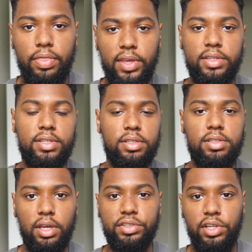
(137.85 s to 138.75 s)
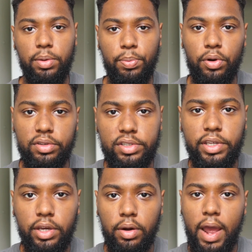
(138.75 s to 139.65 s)
This is such an important
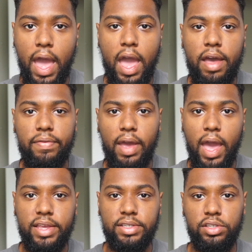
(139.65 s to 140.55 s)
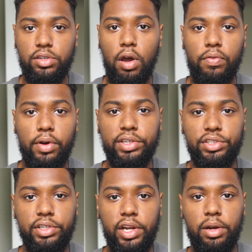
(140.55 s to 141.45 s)
skill to have as a software
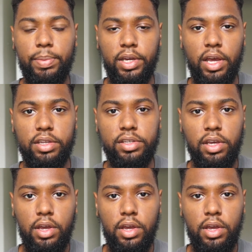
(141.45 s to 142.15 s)
engineer because